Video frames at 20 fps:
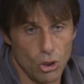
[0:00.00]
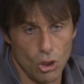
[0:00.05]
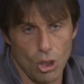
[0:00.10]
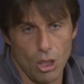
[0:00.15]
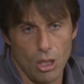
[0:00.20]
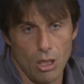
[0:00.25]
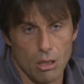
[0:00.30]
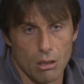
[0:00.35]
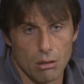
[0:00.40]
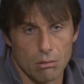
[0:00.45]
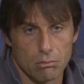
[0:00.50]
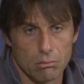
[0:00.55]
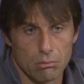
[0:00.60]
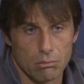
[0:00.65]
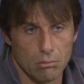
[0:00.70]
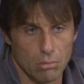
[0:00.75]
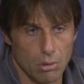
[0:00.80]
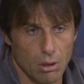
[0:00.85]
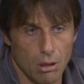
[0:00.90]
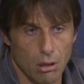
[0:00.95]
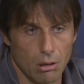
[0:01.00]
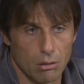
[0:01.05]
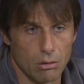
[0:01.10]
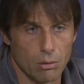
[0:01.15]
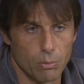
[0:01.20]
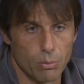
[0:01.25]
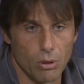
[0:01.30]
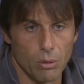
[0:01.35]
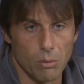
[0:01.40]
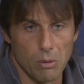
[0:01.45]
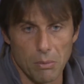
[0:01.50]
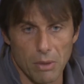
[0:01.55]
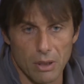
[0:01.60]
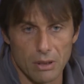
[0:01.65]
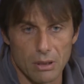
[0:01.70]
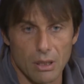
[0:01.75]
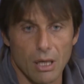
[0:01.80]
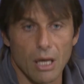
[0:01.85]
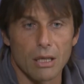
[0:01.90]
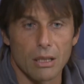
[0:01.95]
Yeah. No problem,
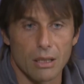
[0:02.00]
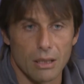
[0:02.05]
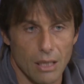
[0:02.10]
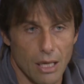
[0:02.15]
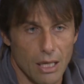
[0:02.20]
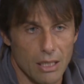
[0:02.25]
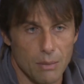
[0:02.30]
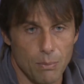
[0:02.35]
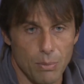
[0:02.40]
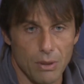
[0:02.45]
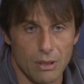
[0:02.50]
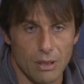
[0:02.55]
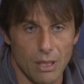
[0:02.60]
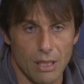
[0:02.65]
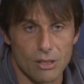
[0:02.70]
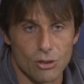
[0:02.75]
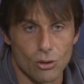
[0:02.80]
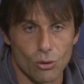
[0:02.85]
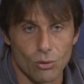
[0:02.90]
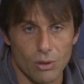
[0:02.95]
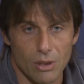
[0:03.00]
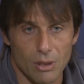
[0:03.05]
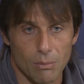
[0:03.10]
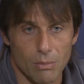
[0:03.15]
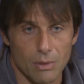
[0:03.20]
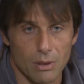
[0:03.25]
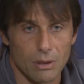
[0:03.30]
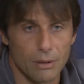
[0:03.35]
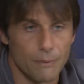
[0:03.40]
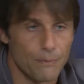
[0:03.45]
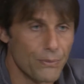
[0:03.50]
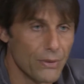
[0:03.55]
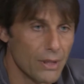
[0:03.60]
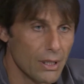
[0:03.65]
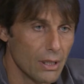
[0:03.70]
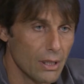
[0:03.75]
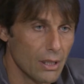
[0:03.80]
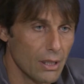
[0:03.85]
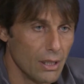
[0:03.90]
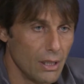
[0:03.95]
but I repeat, I saw him
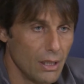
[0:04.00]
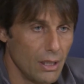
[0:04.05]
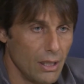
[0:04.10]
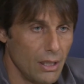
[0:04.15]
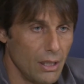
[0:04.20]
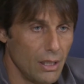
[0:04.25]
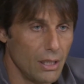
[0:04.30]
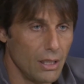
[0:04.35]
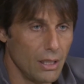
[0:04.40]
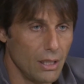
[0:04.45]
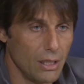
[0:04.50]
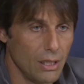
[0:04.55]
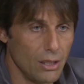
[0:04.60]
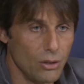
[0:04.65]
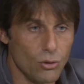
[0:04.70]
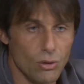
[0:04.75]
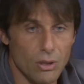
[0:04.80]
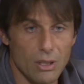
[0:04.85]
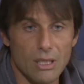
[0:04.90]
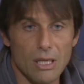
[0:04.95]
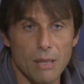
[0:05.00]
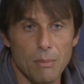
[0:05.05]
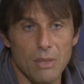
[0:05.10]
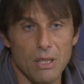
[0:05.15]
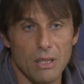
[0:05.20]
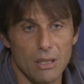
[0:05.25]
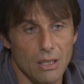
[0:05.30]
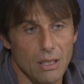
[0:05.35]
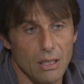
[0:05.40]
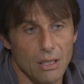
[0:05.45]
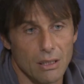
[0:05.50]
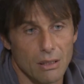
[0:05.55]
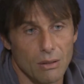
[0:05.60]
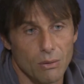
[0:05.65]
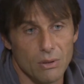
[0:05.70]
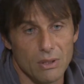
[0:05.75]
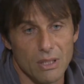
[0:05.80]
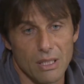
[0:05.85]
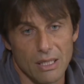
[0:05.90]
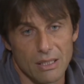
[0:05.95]
during the meeting
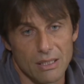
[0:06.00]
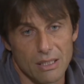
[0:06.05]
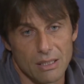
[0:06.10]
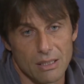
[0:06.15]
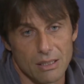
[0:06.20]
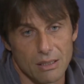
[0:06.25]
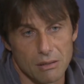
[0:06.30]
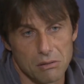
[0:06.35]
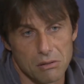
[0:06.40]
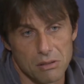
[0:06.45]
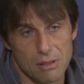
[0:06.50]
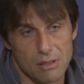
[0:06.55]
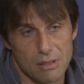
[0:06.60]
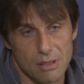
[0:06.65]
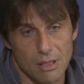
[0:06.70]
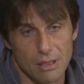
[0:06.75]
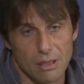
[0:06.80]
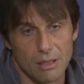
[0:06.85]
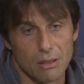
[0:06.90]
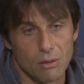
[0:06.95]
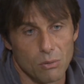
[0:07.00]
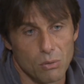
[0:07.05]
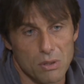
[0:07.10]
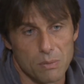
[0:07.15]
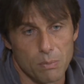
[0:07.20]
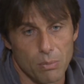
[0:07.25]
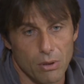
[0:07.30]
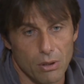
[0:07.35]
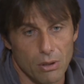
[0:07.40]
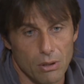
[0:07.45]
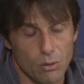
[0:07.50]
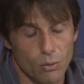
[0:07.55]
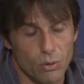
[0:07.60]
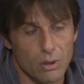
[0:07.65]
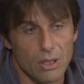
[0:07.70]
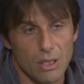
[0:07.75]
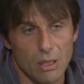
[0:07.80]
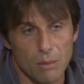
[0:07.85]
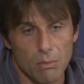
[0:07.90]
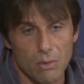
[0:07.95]
with the other coaches, and we spoke
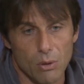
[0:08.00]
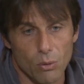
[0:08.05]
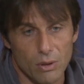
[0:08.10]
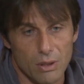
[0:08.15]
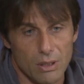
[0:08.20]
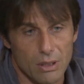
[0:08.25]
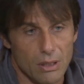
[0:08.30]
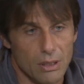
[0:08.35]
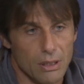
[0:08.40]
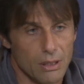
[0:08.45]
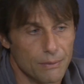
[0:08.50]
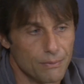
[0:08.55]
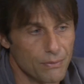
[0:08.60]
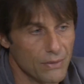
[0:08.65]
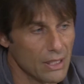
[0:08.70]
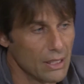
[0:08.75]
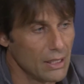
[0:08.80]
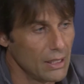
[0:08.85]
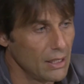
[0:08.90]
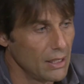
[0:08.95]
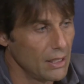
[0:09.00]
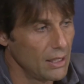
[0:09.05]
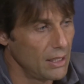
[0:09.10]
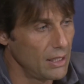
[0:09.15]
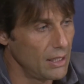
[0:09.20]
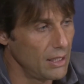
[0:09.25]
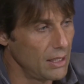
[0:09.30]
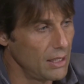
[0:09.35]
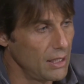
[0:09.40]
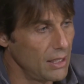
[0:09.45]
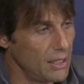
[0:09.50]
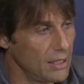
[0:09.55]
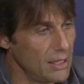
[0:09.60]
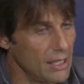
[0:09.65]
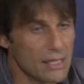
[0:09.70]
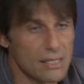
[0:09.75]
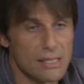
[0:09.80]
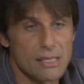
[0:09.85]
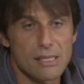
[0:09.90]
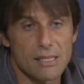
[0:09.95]
with him, with the
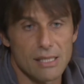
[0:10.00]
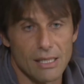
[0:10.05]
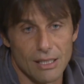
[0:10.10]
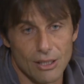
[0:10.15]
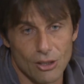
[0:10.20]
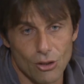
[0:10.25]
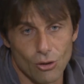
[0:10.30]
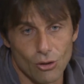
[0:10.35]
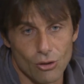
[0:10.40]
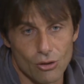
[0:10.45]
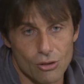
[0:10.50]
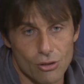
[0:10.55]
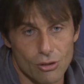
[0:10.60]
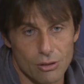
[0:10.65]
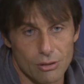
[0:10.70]
assistant coach.